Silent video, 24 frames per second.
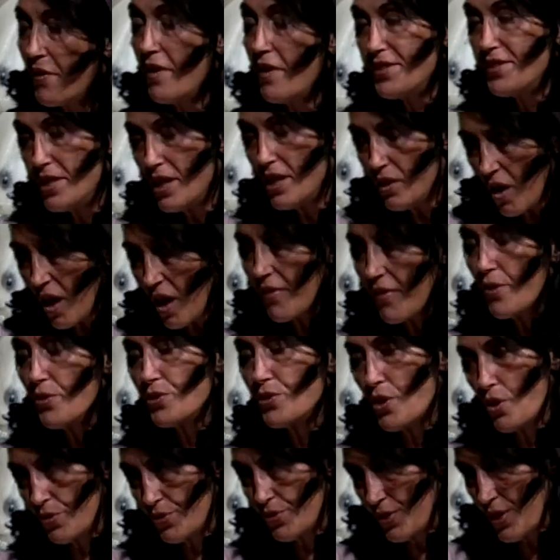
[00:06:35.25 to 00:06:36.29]
I've seen a lot of those
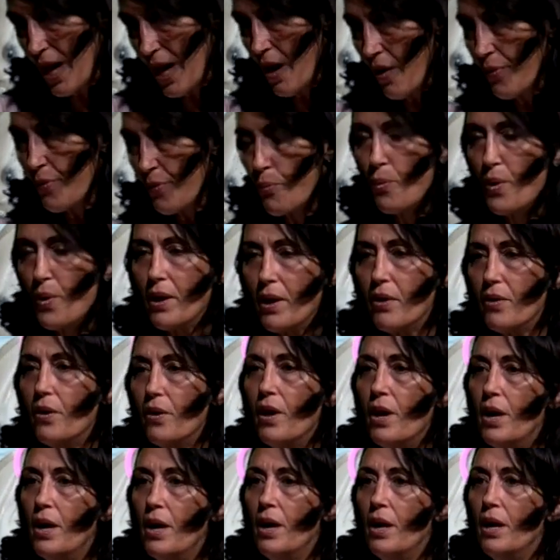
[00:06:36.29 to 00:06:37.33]
go south, where
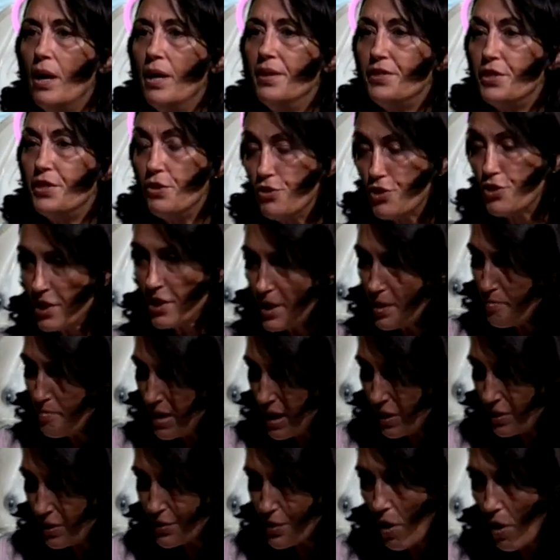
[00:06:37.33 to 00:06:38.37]
it's usually a
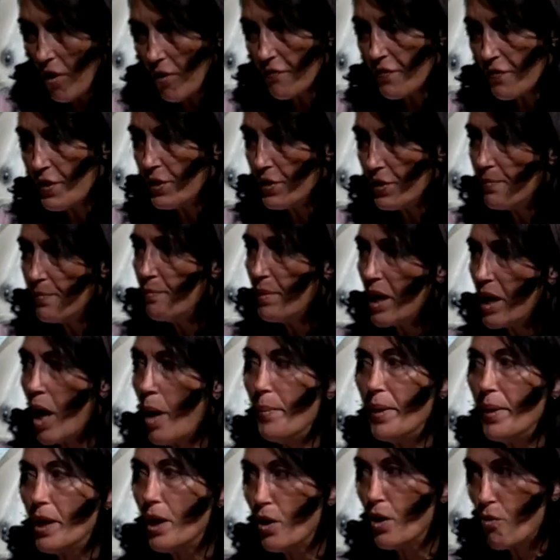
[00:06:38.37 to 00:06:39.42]
male dolphin
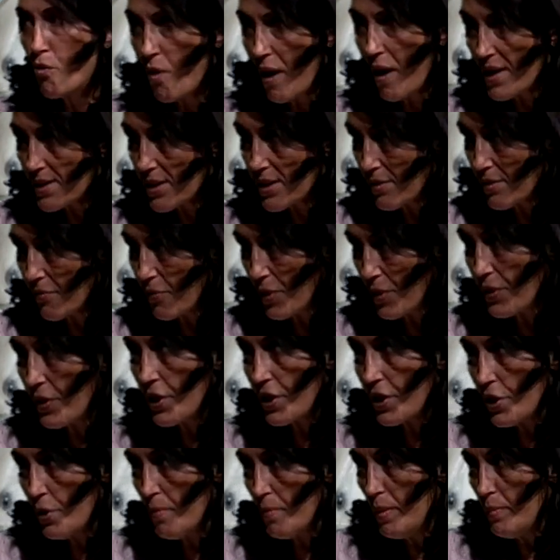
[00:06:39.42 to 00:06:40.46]
becoming aggressive with a
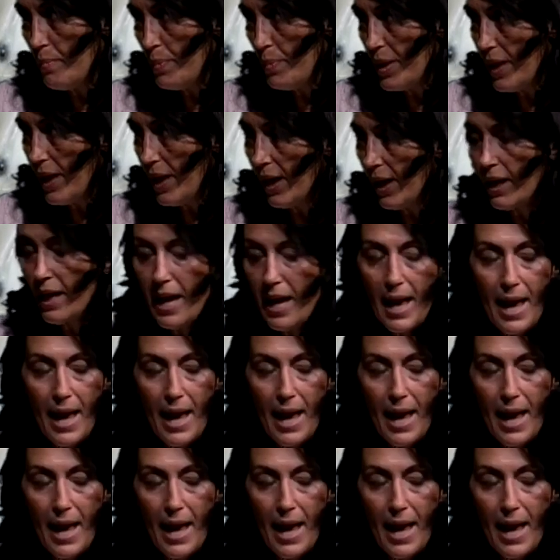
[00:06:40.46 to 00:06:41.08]
human being.